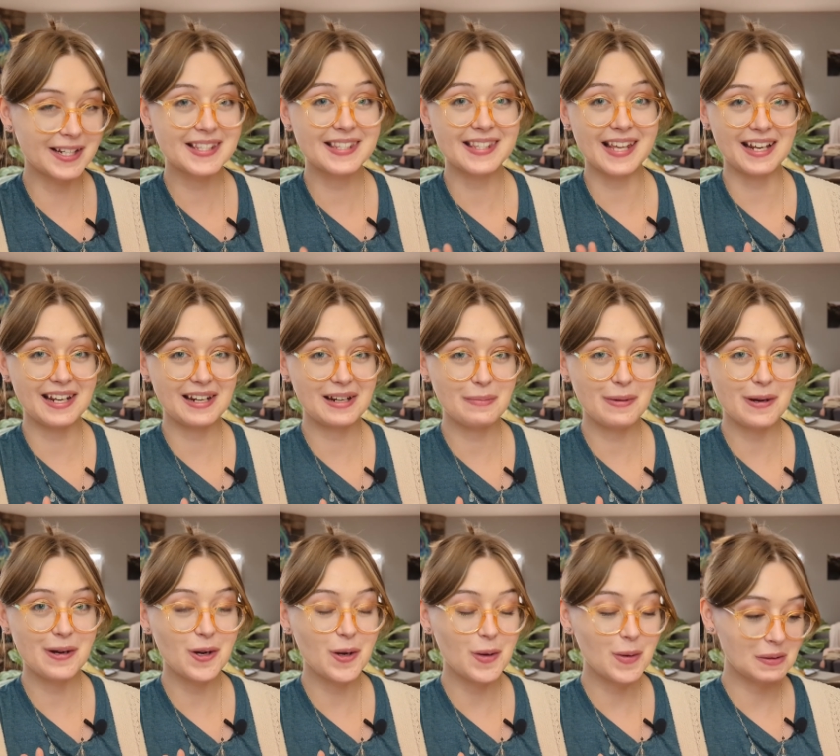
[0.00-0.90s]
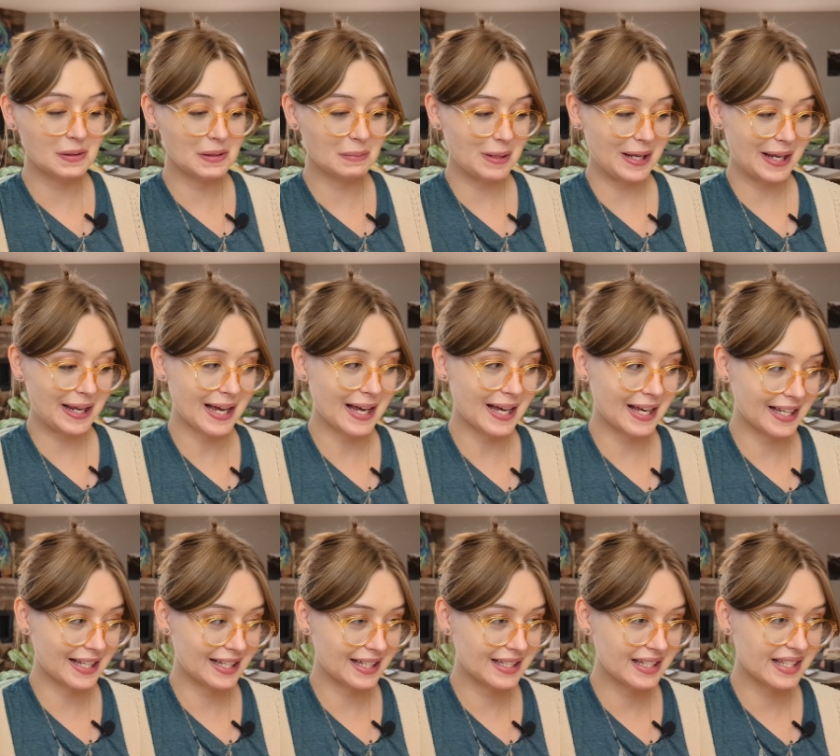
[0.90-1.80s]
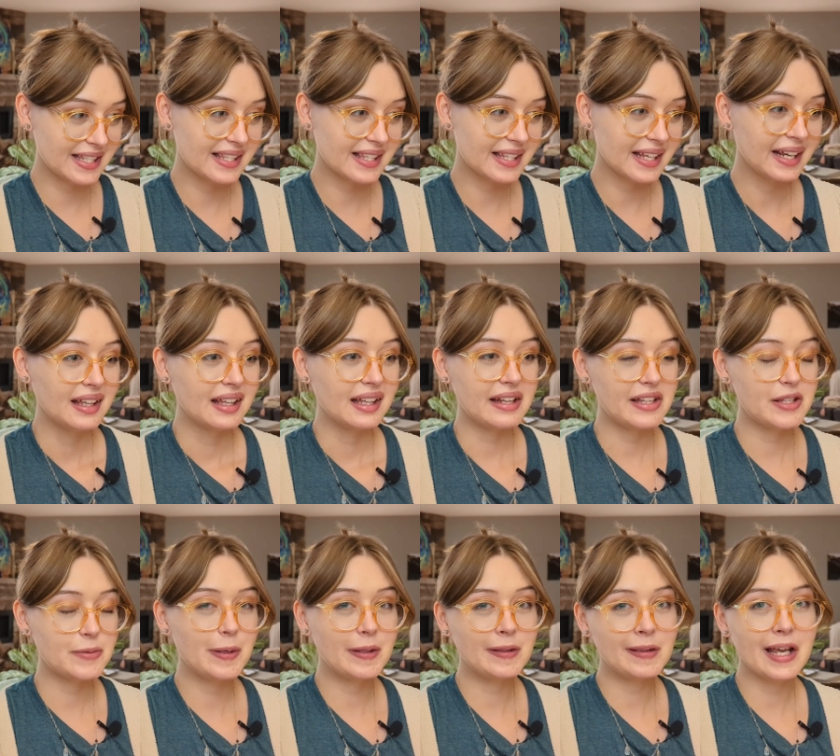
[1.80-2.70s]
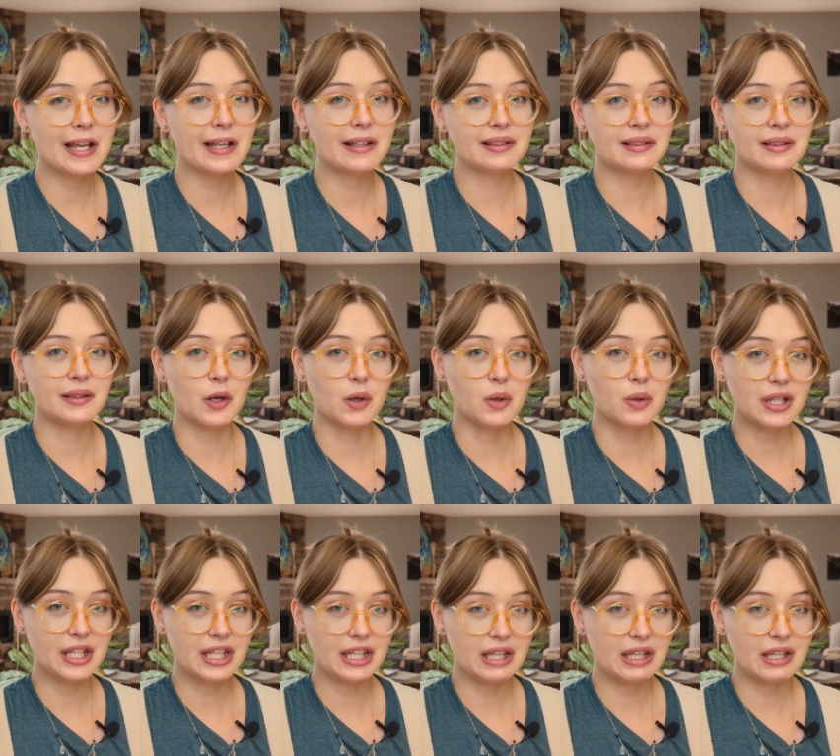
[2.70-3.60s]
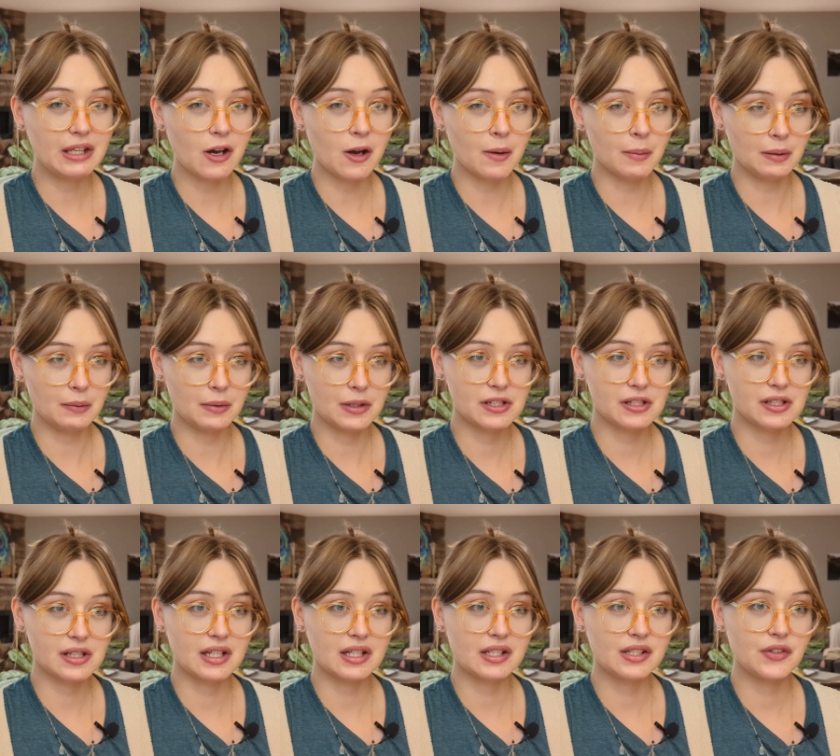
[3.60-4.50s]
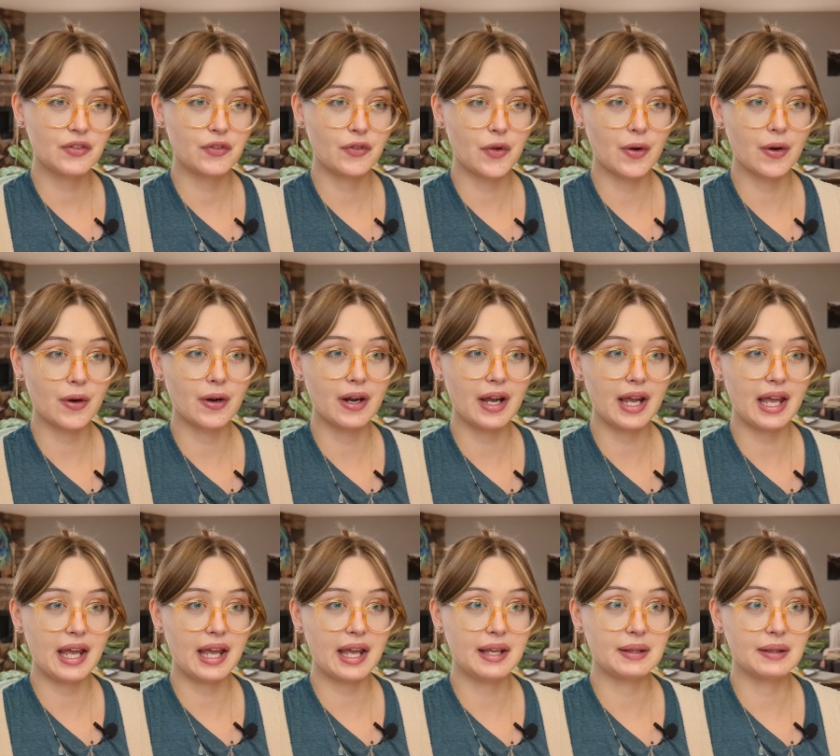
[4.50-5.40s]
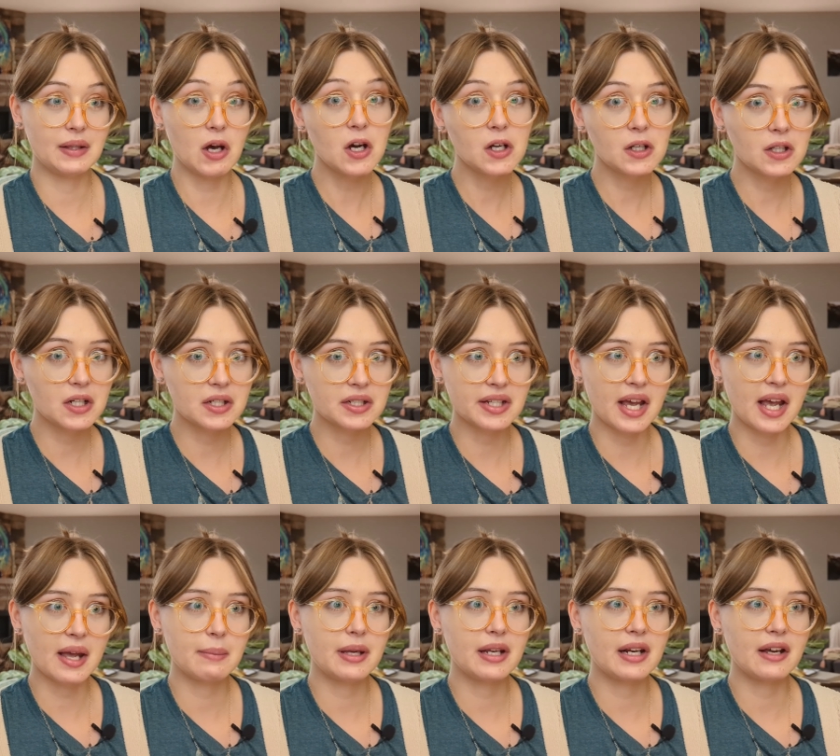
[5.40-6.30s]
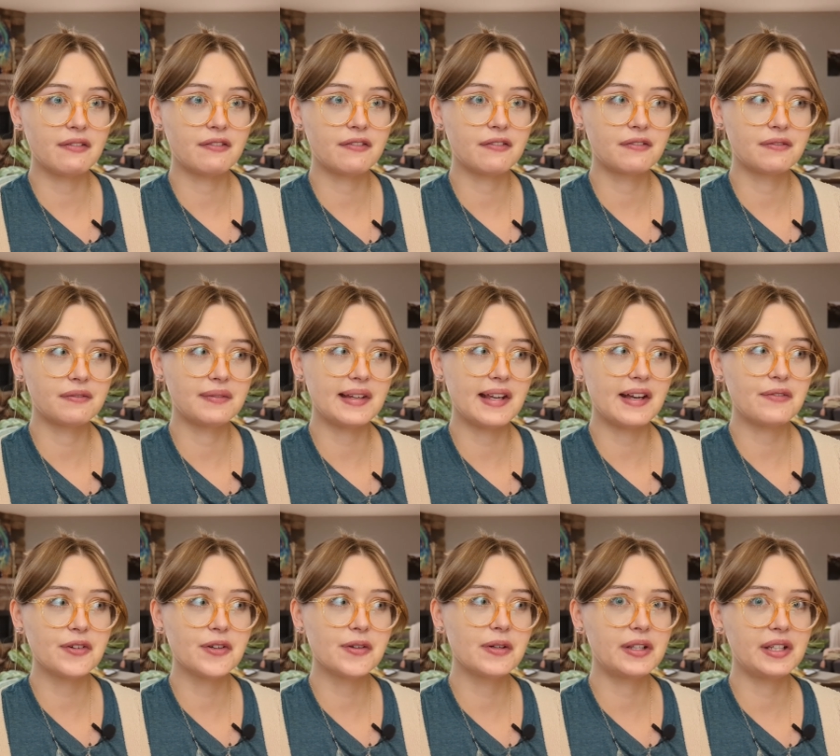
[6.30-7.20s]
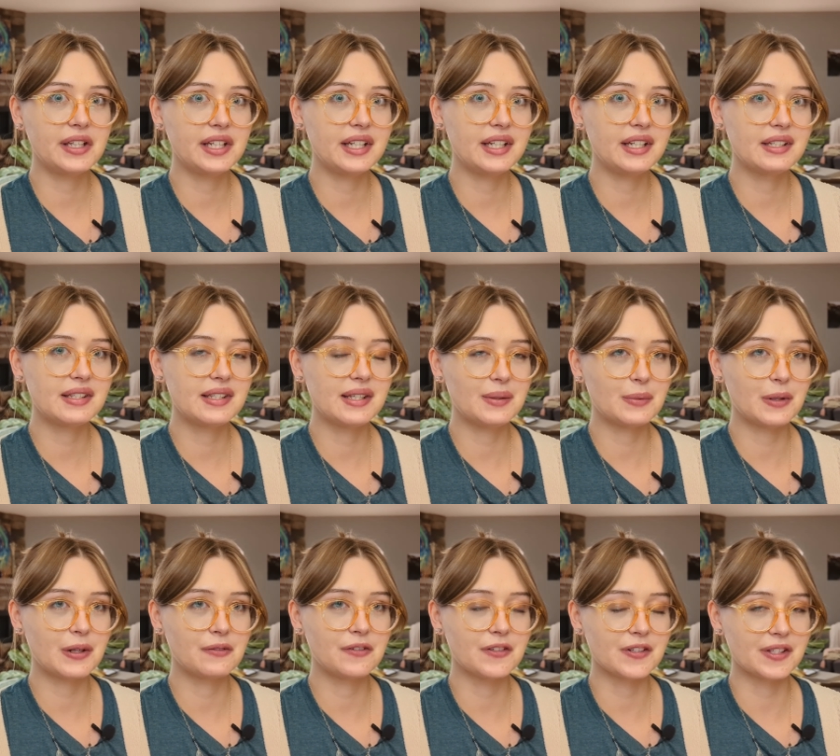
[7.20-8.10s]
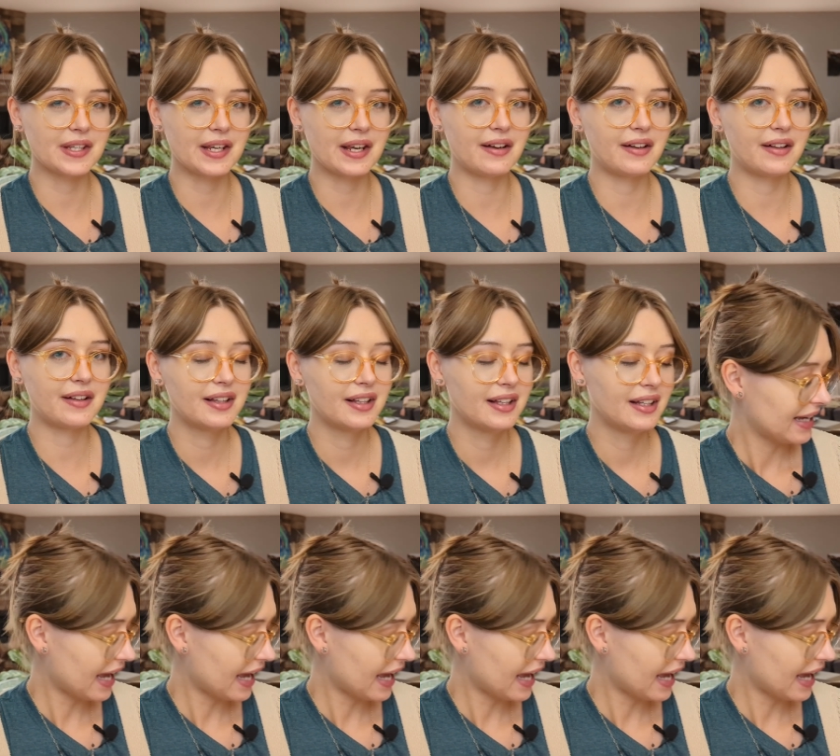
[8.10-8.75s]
excited about because it's been like low key on my wish list for a long, long time, and I've never really seen one for sale.